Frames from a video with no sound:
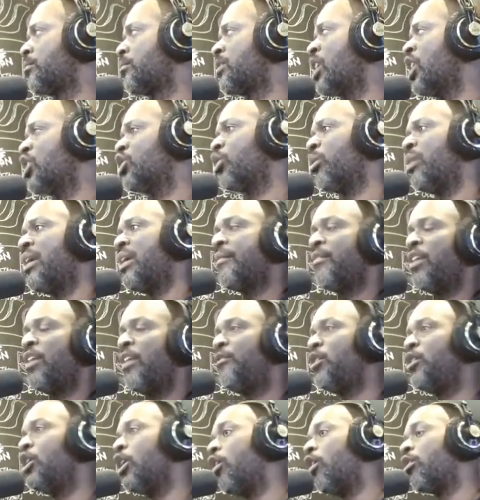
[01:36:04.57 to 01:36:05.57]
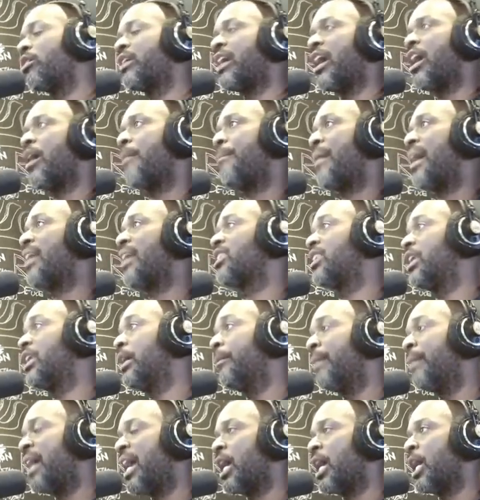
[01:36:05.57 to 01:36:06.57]
So even if you don't care about
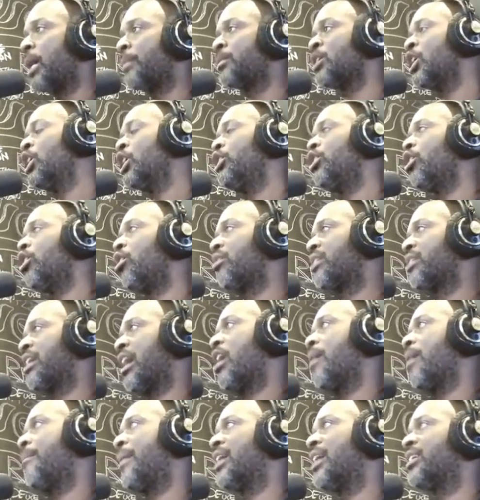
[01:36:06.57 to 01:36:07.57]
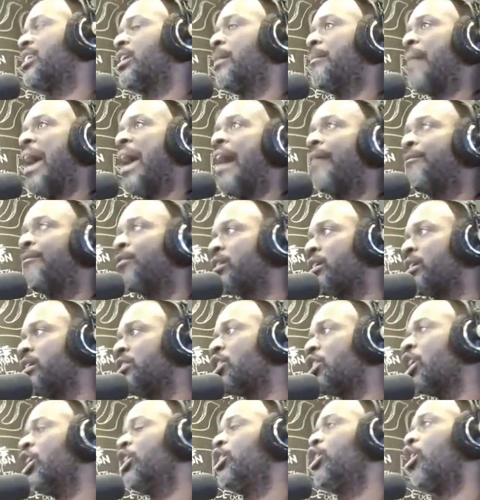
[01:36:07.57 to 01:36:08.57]
them Arabs, you don't care about them Africans,
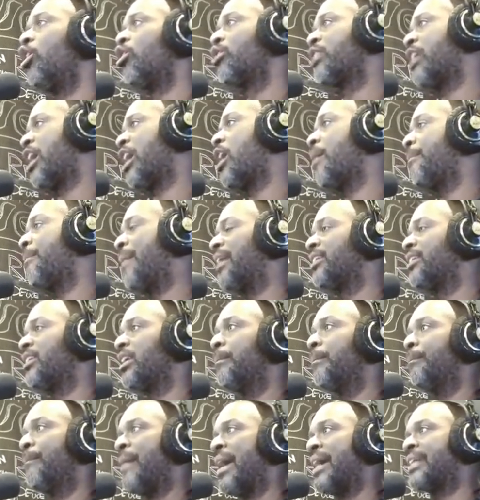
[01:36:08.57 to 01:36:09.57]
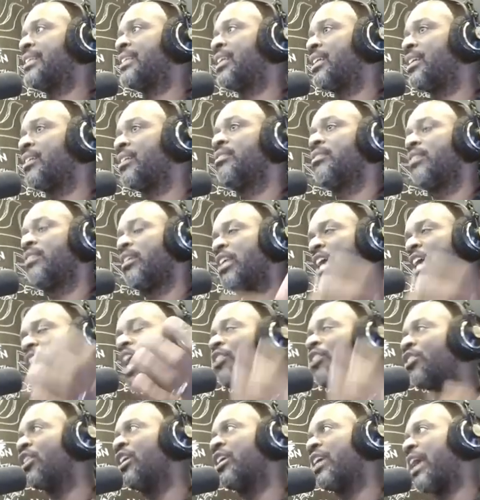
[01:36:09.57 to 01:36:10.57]
you don't care about them Mexicans, and
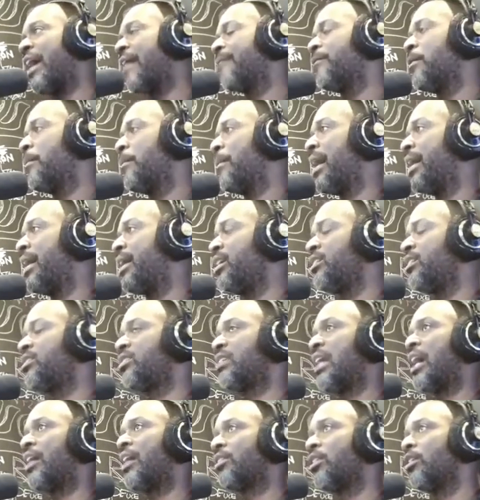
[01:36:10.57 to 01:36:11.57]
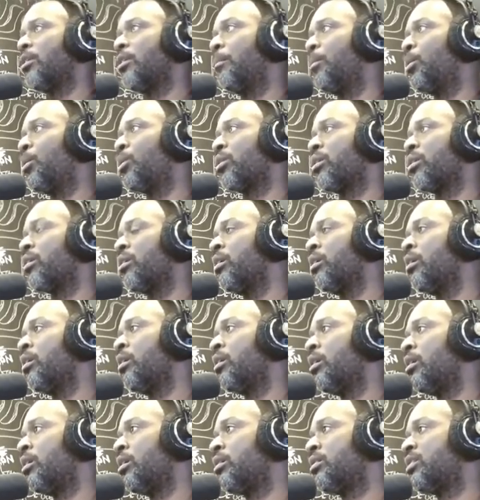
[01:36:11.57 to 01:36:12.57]
y'all think everybody south of the border,
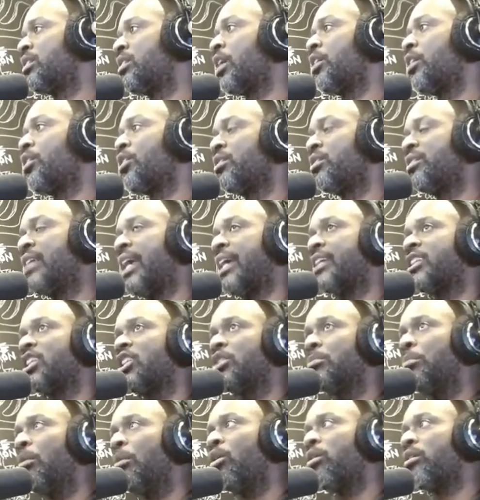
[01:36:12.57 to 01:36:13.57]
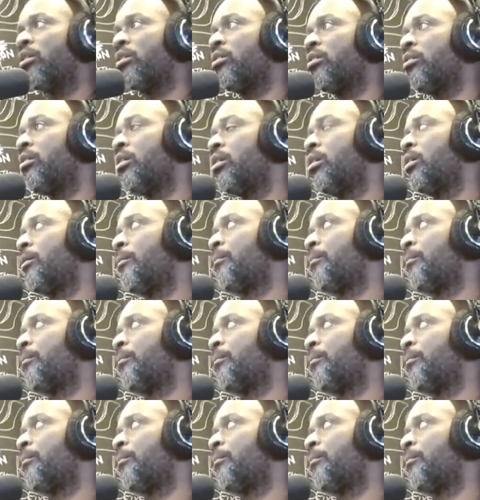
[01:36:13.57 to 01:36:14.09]
southern Texas border,